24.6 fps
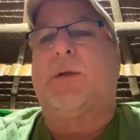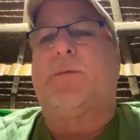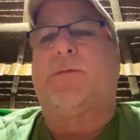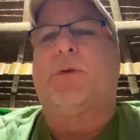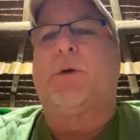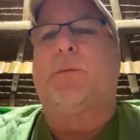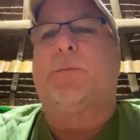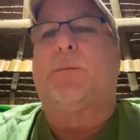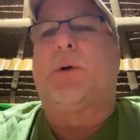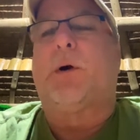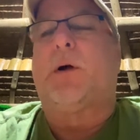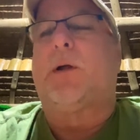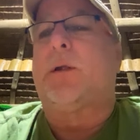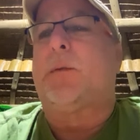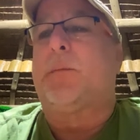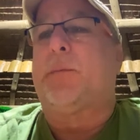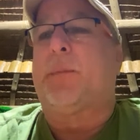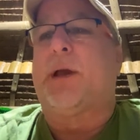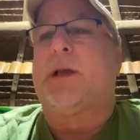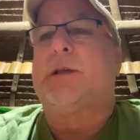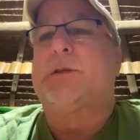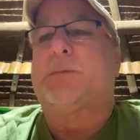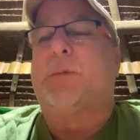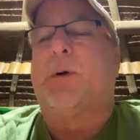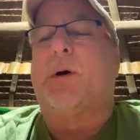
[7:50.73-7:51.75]
football and
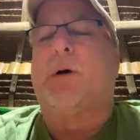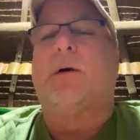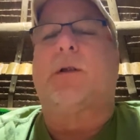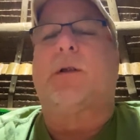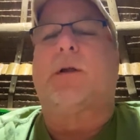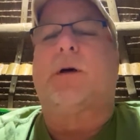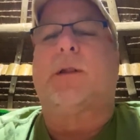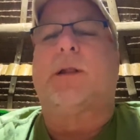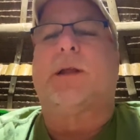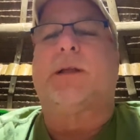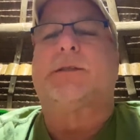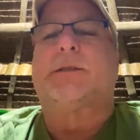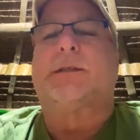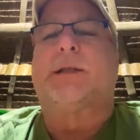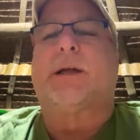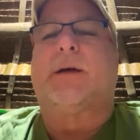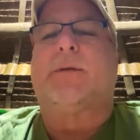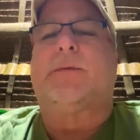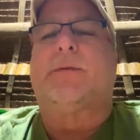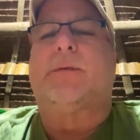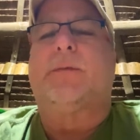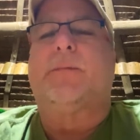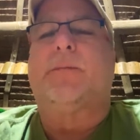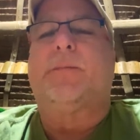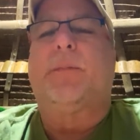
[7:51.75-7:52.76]
baseball and all that stuff,
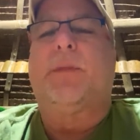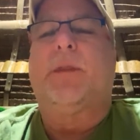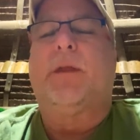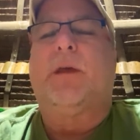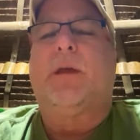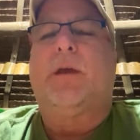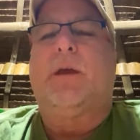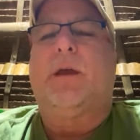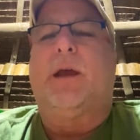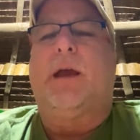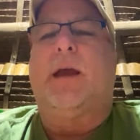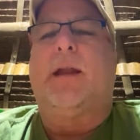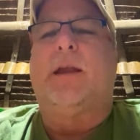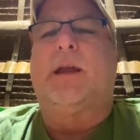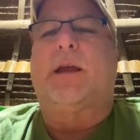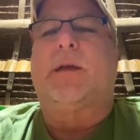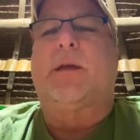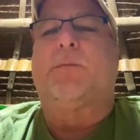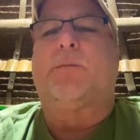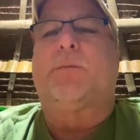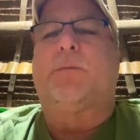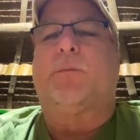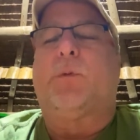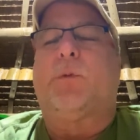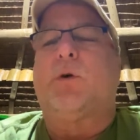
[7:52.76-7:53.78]
and you
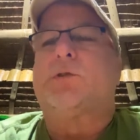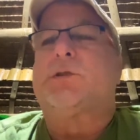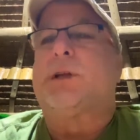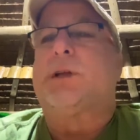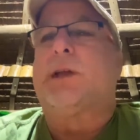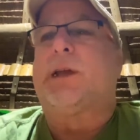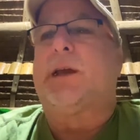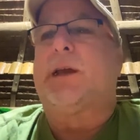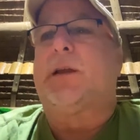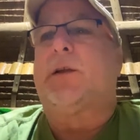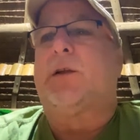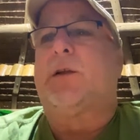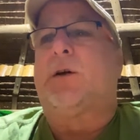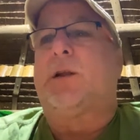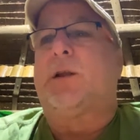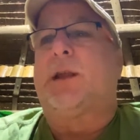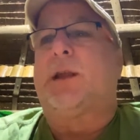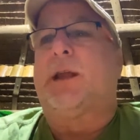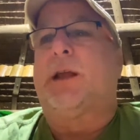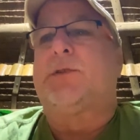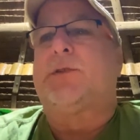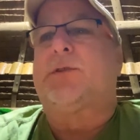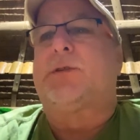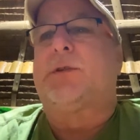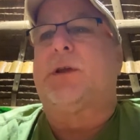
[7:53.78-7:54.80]
can mostly get it on
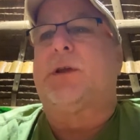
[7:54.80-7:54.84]
the